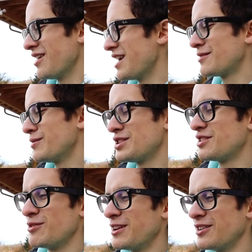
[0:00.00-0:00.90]
as
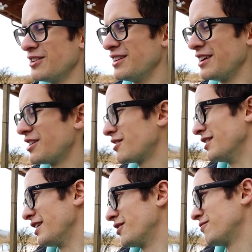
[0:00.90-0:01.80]
much as we could,
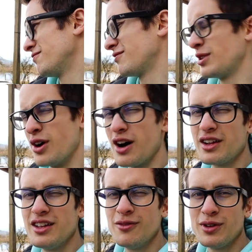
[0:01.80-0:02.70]
like
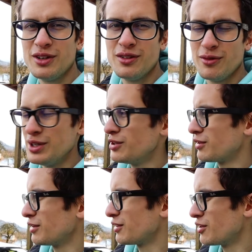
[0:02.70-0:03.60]
caulking window
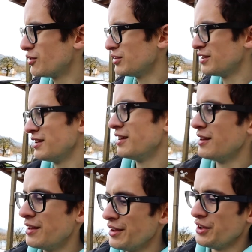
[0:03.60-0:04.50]
silicone.
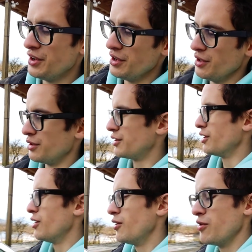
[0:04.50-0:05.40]

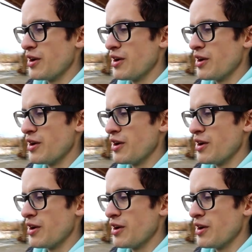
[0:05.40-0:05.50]
So